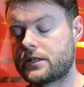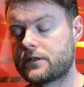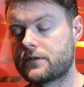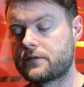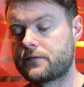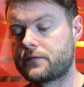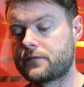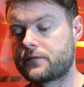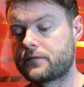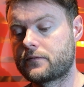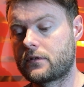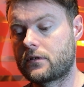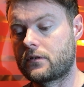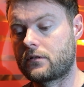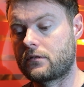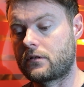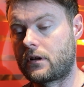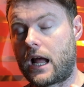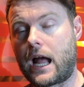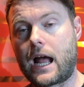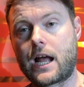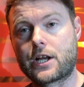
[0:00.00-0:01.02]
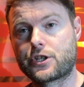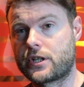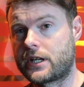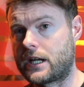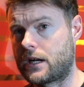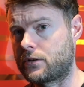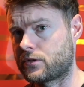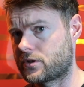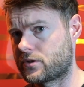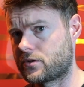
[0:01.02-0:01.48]
of hashing
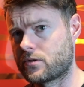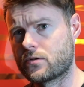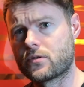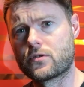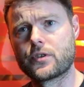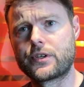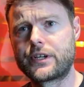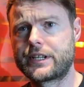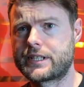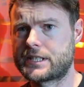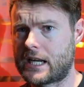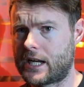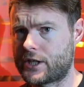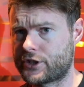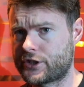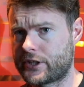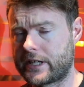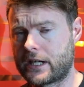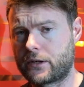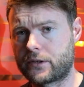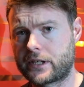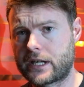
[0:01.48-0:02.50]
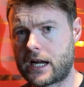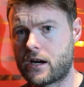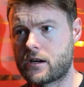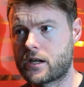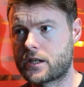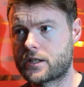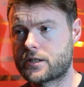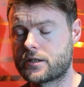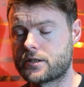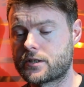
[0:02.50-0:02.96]
out stories, hashing out
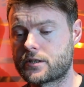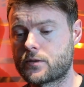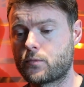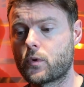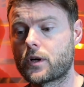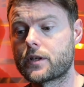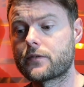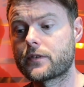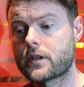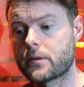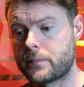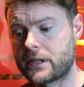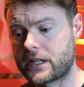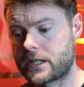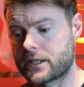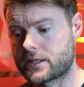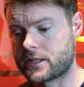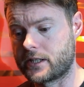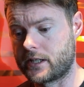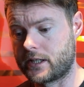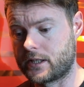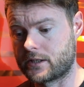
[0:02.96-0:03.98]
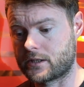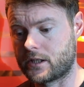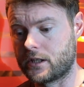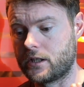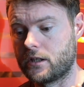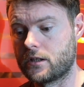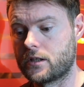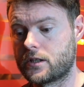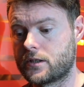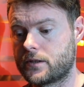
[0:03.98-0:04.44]
characters. And one of the biggest things I
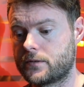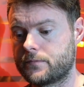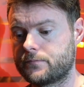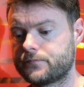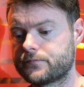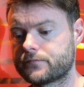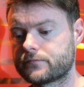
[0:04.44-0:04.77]
learned